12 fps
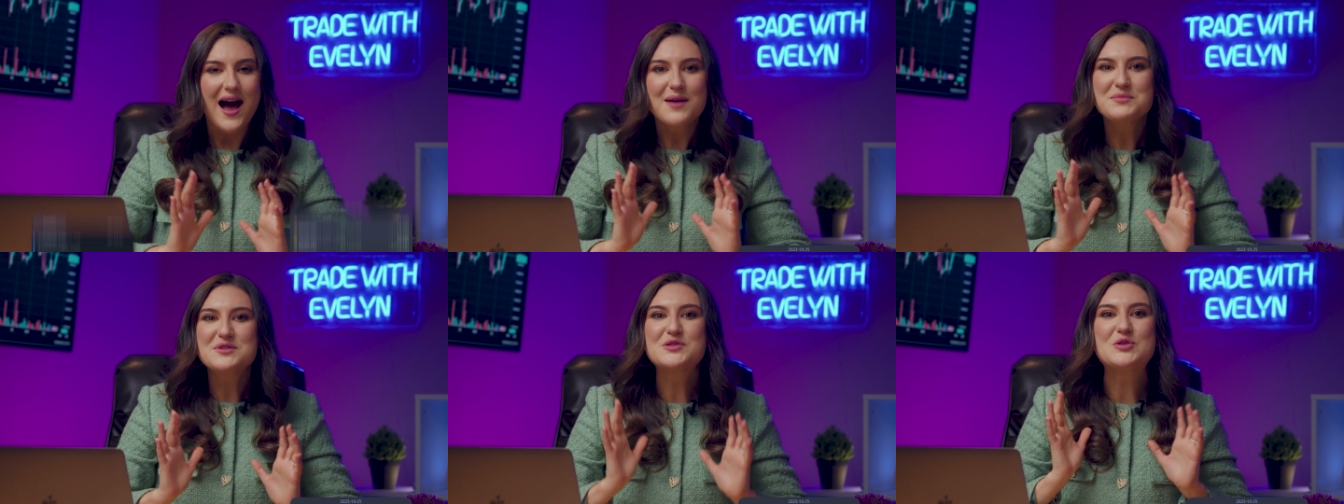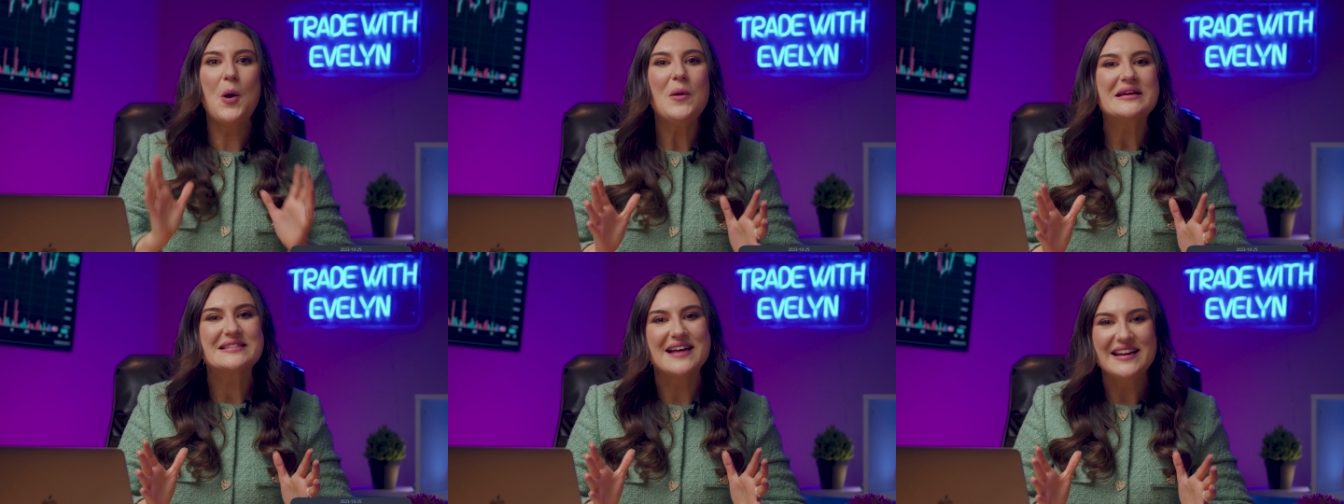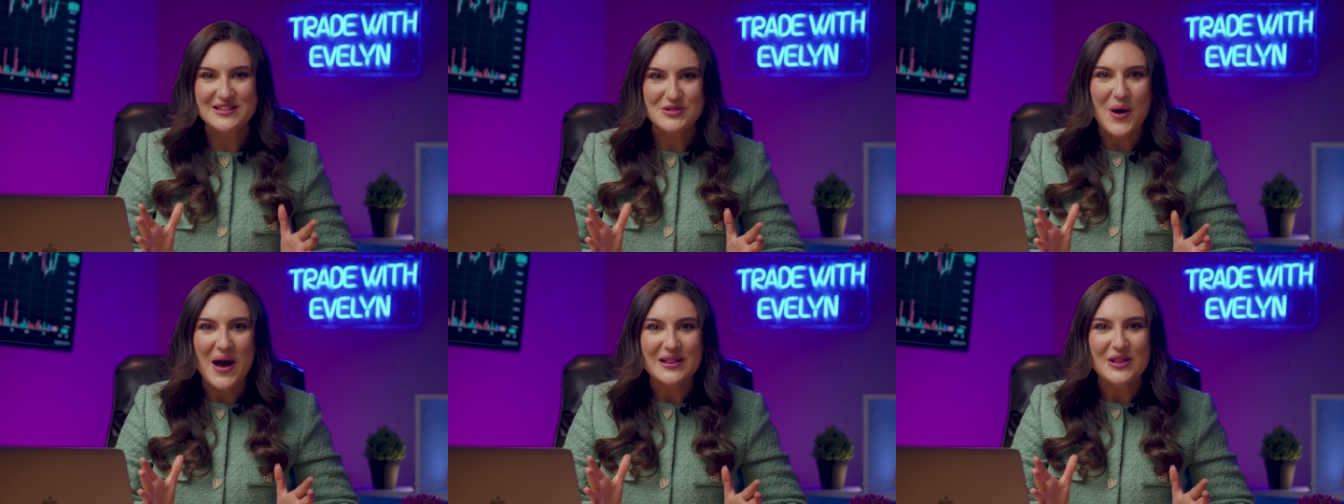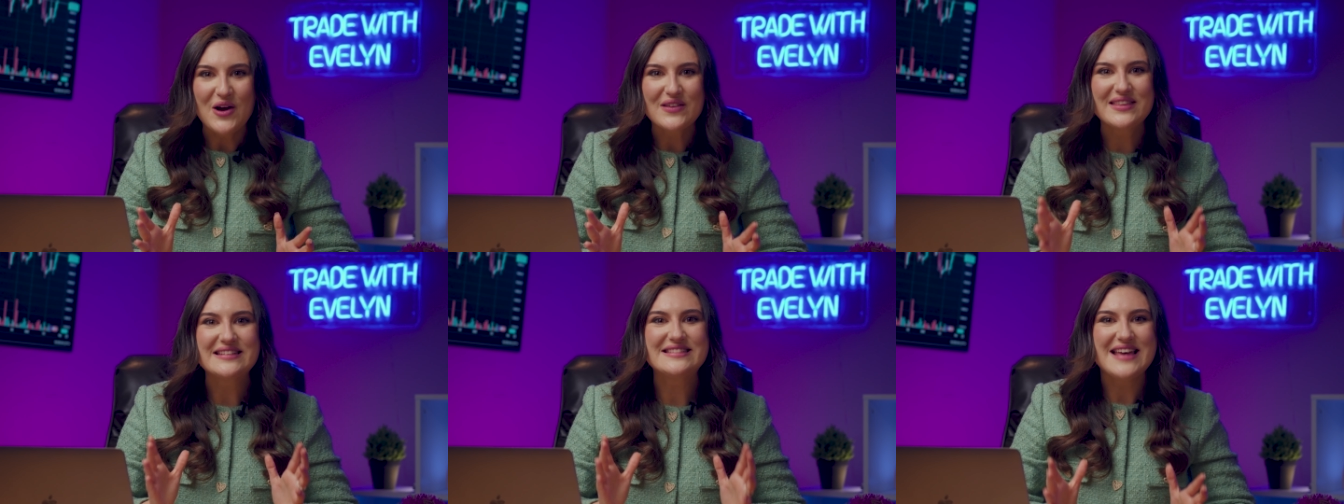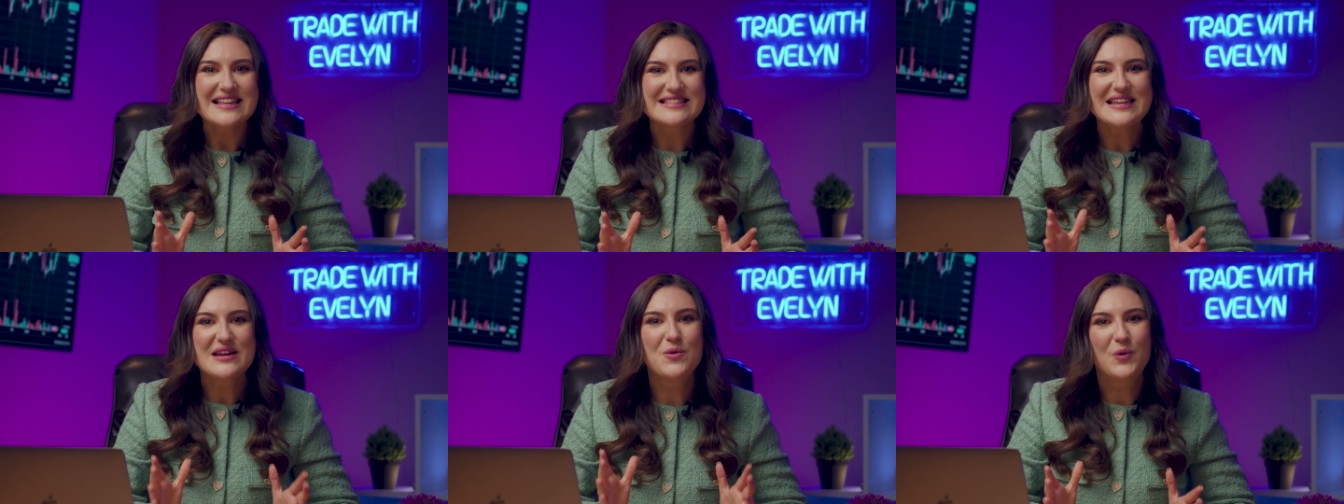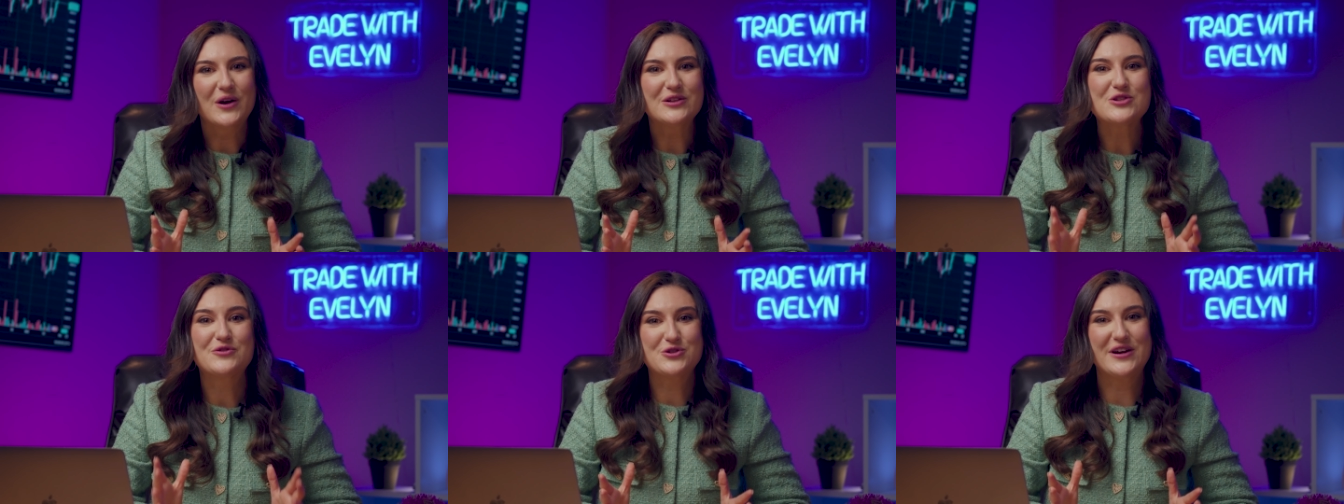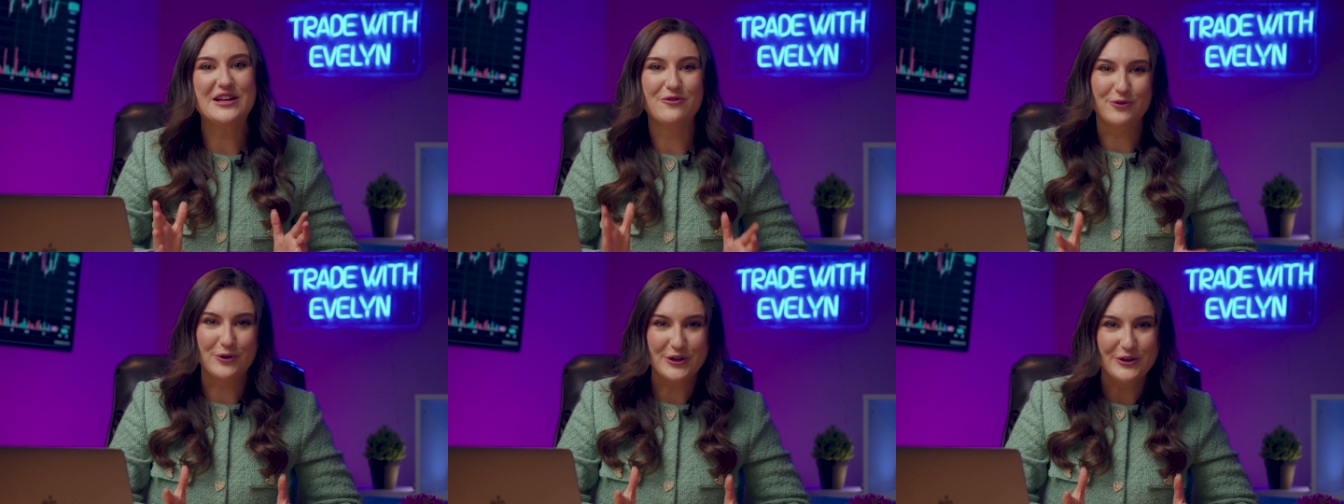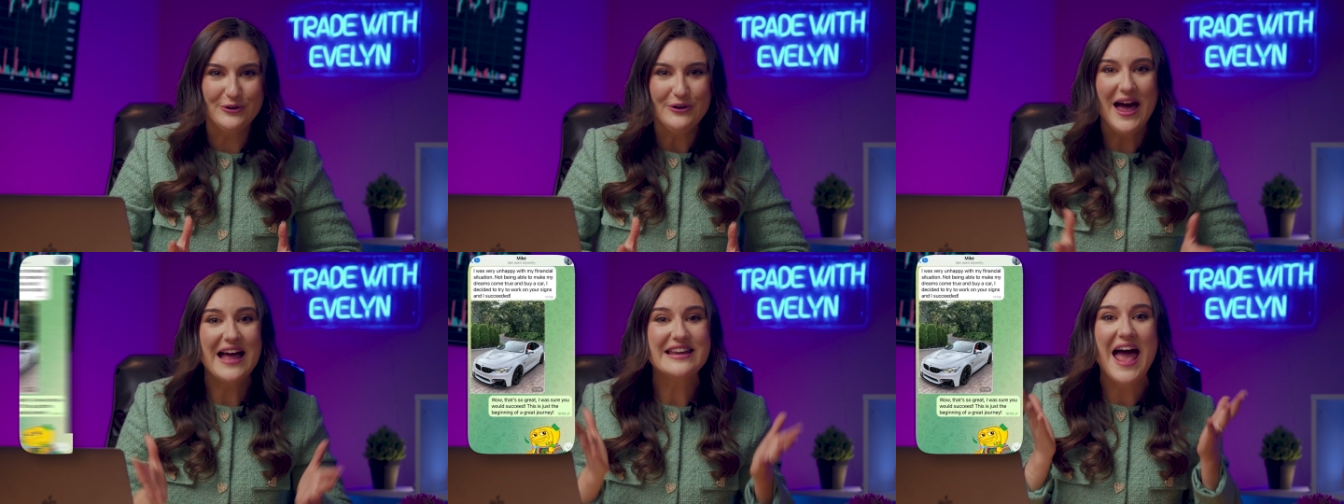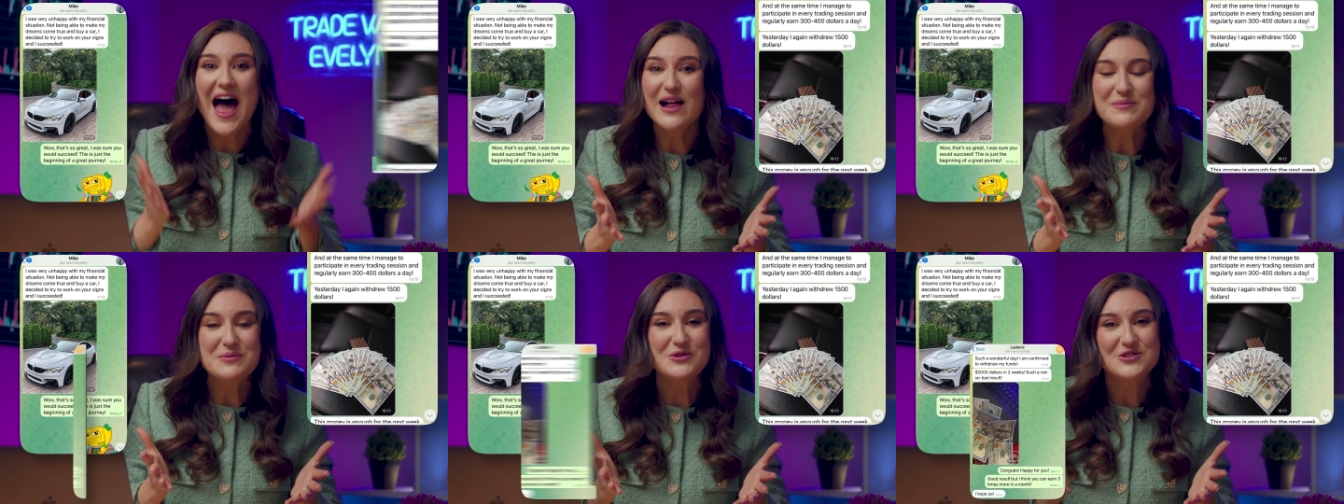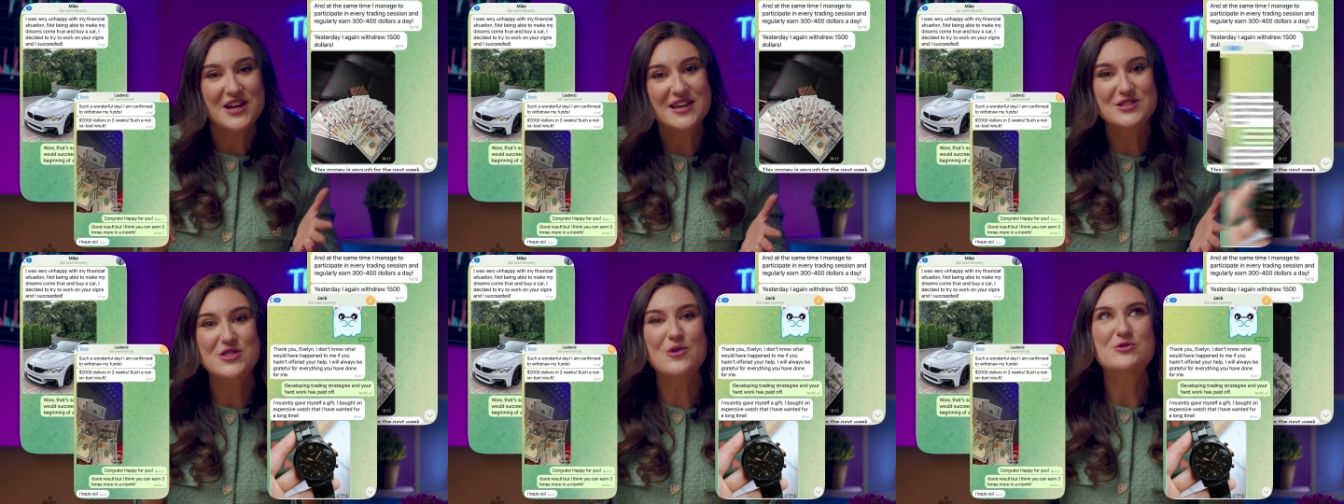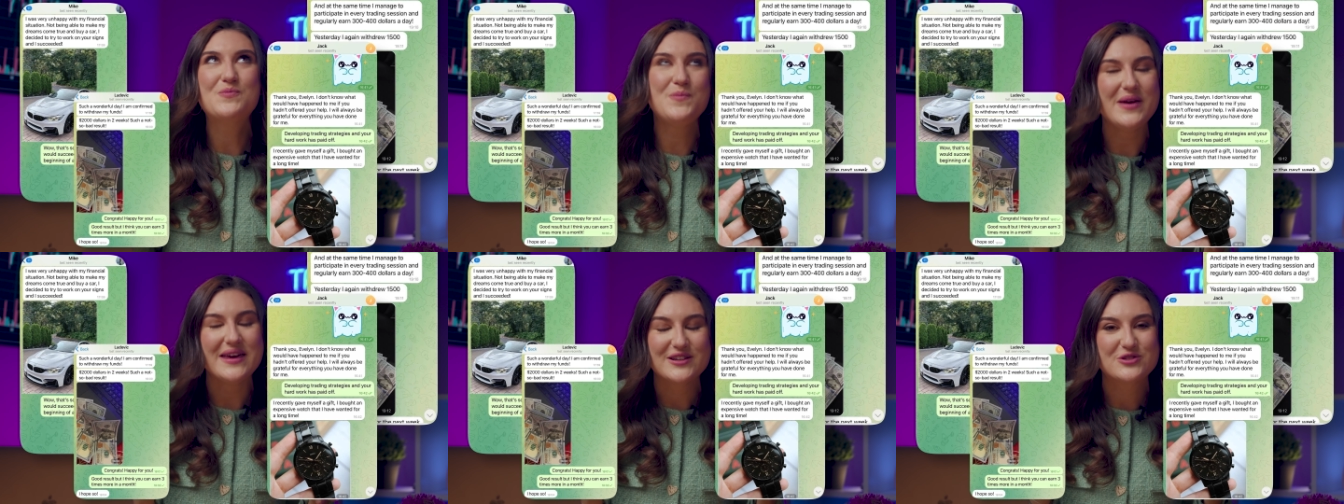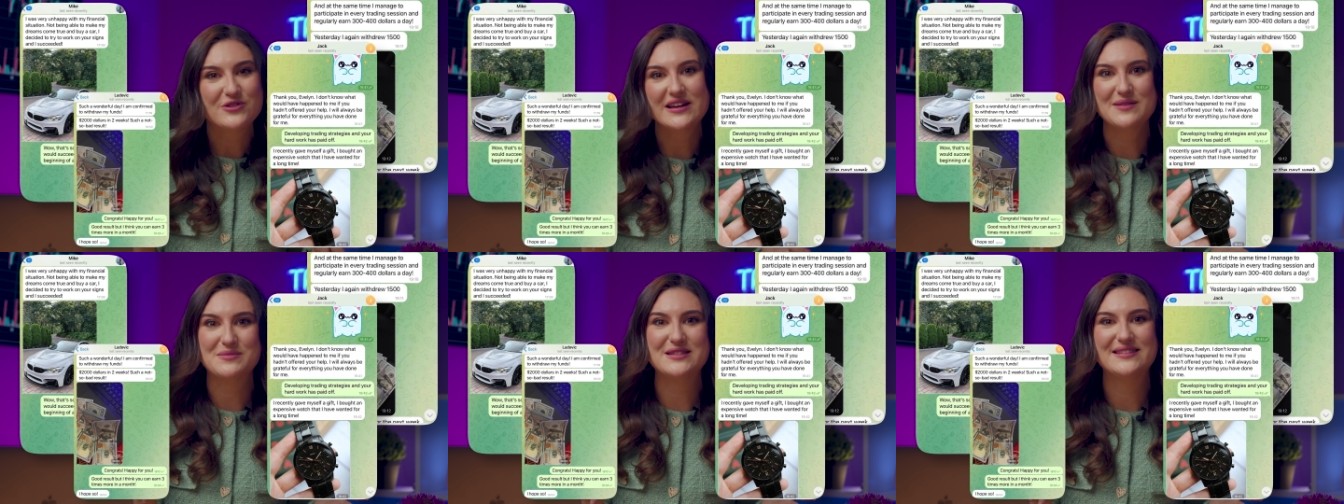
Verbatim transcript: I'm so excited to unlock the dazzling world of trading for you and help you chase those big dreams.